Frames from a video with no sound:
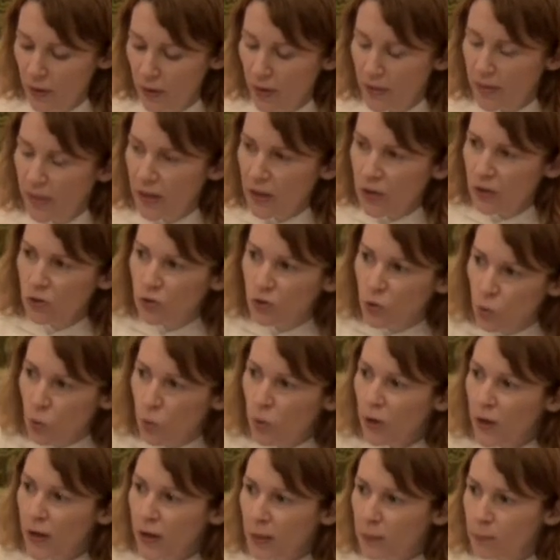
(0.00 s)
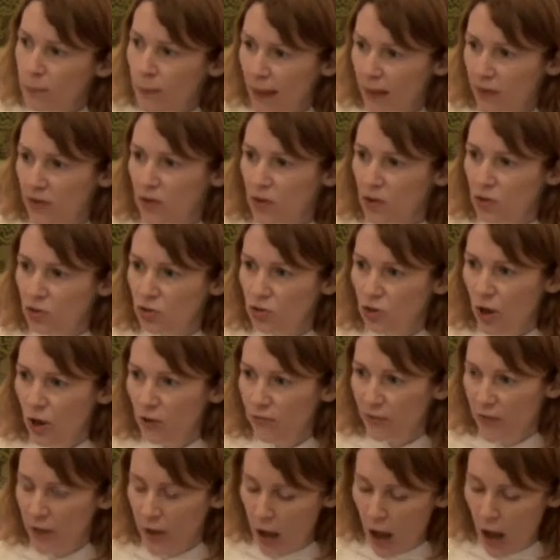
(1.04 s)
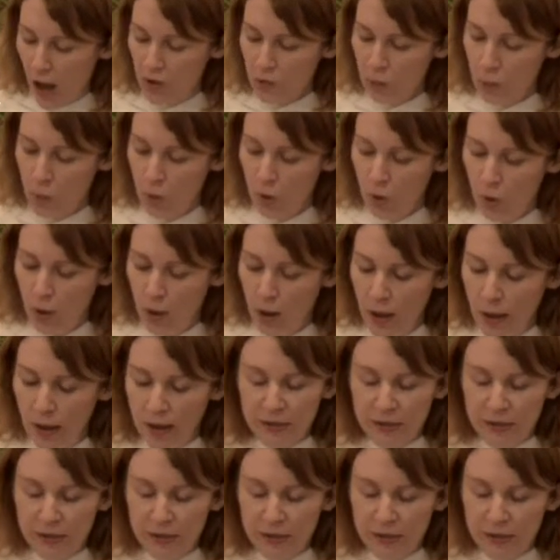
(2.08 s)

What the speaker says: The enduring message of the gospel